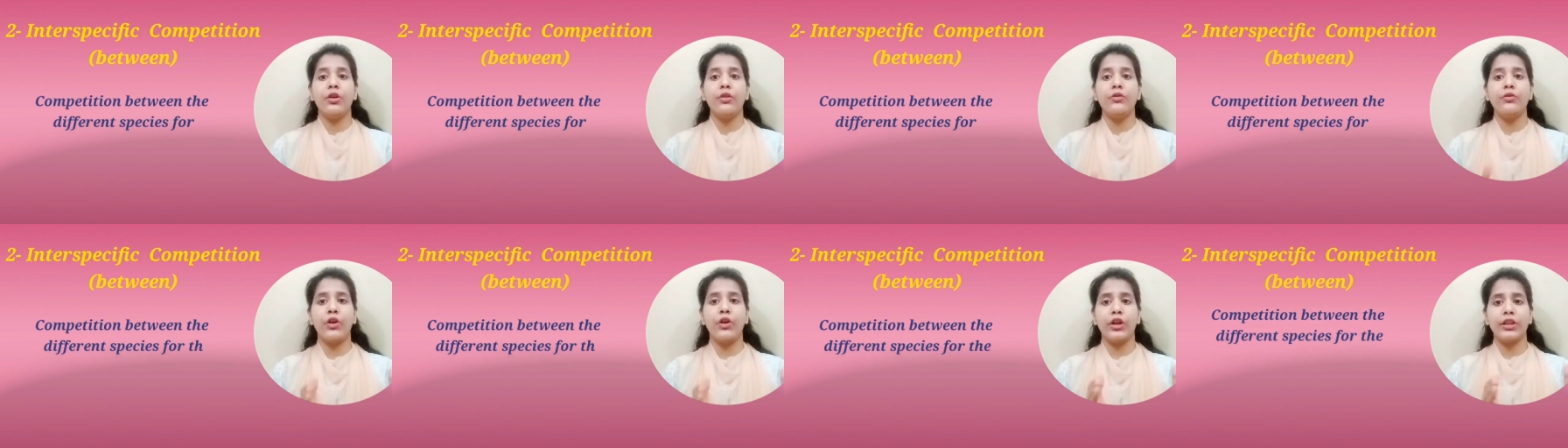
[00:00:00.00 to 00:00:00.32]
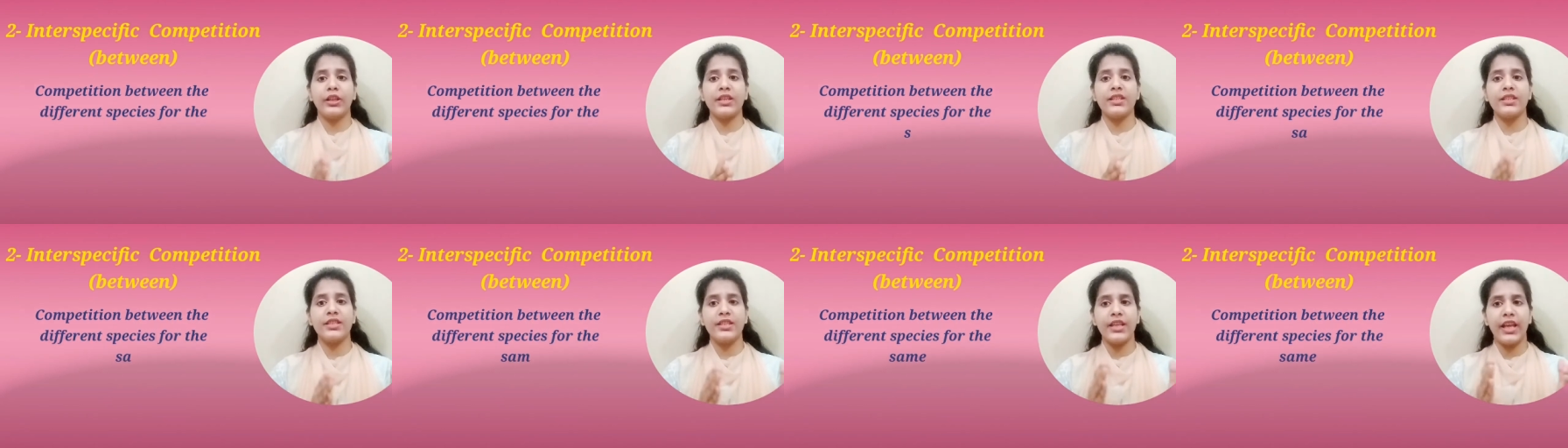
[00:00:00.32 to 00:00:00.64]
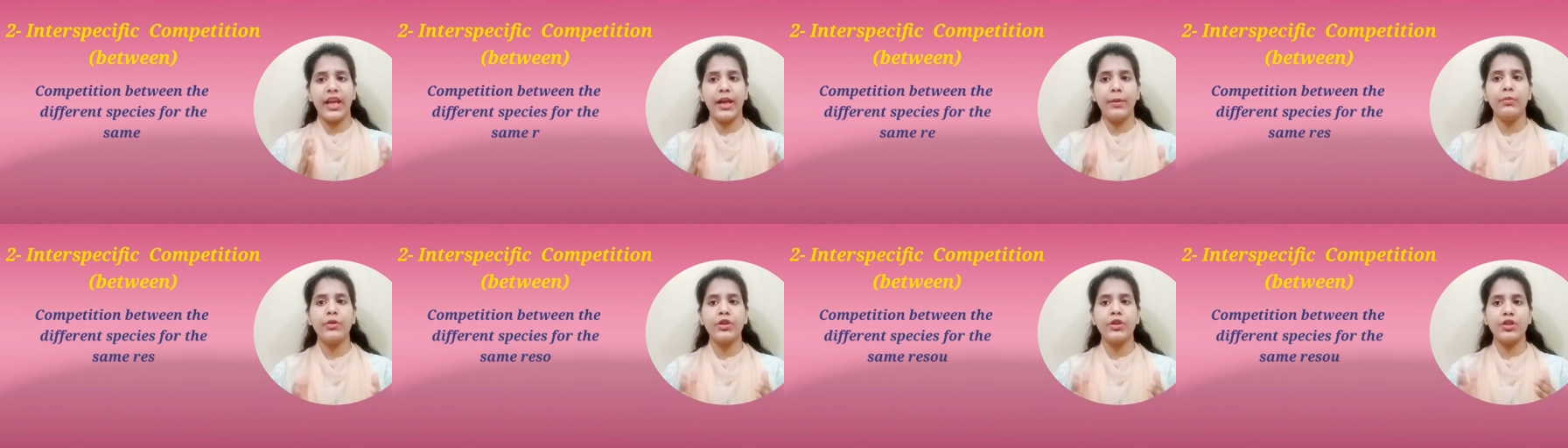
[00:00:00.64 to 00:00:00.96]
for the
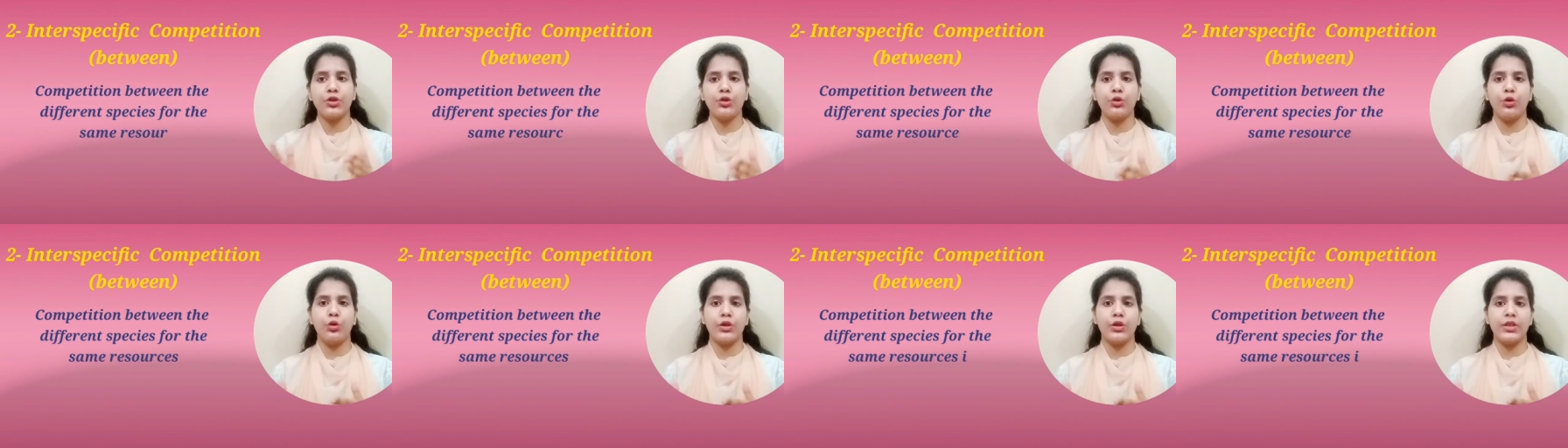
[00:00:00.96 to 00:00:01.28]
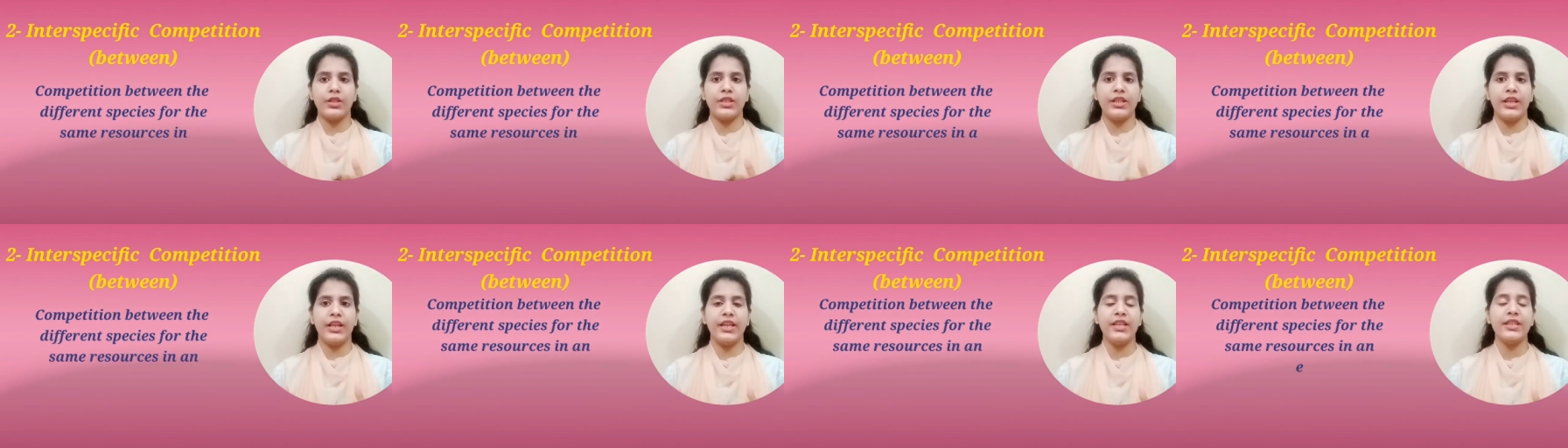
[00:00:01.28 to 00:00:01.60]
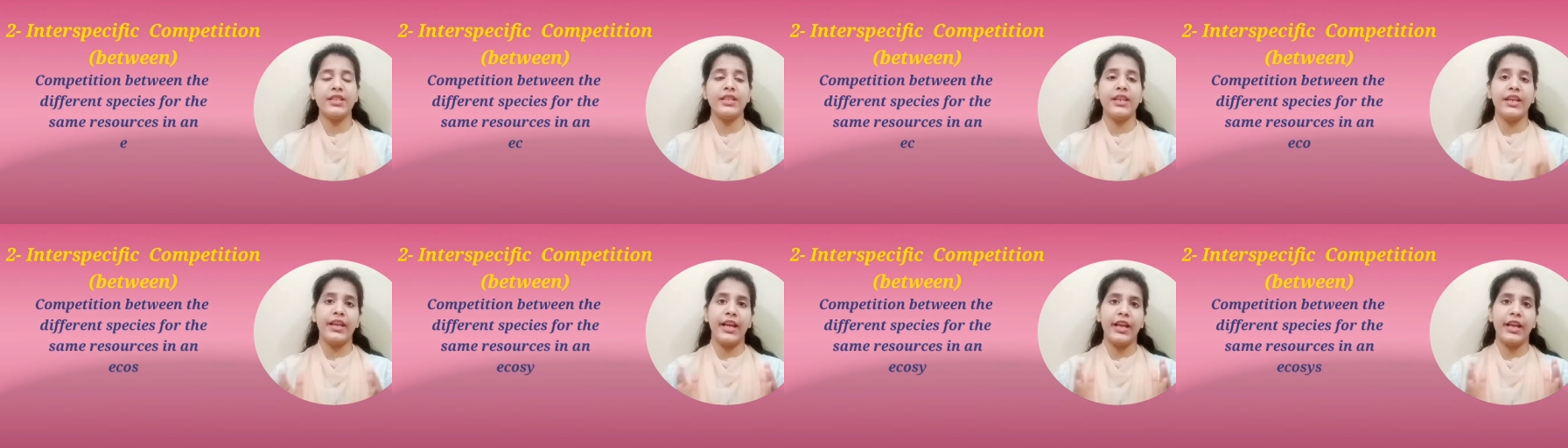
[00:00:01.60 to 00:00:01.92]
same
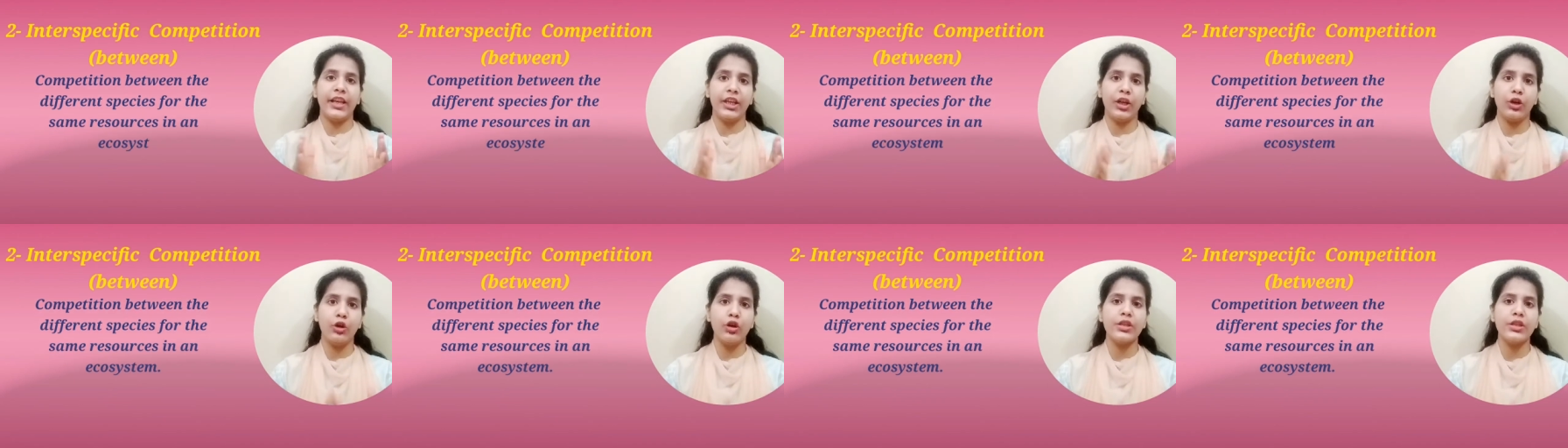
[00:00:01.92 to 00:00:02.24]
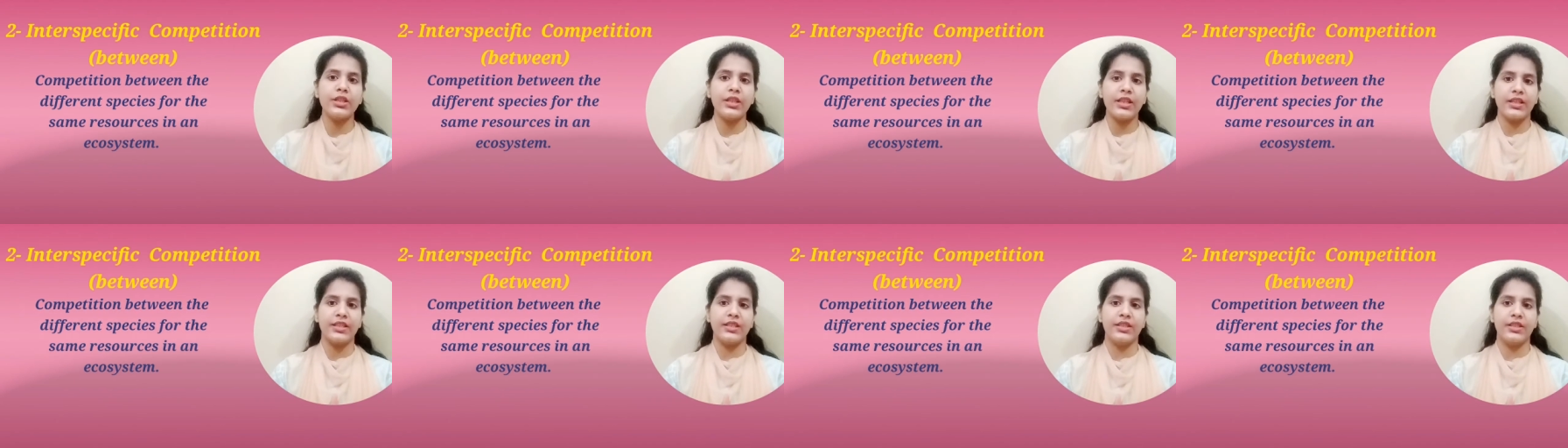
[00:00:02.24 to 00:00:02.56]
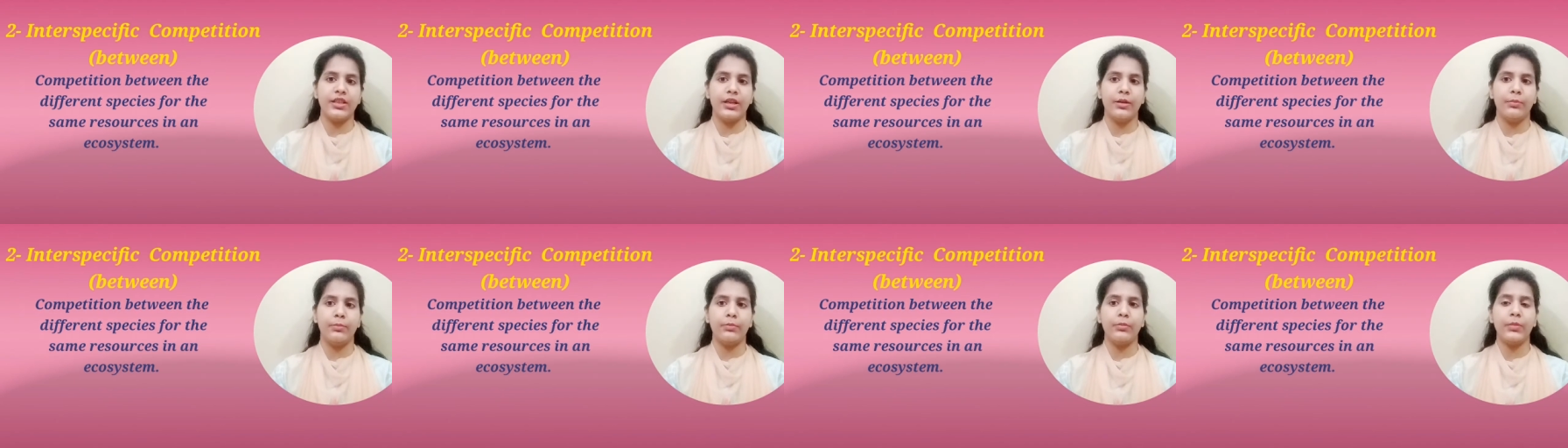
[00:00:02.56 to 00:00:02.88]
resources in an
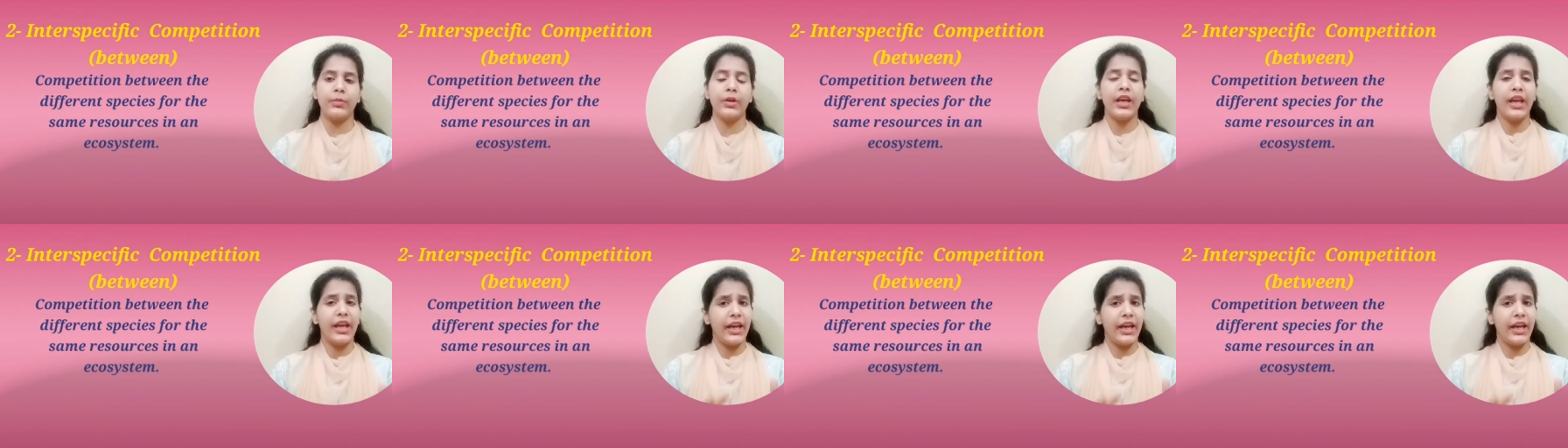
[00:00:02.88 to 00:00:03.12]
ecosystem.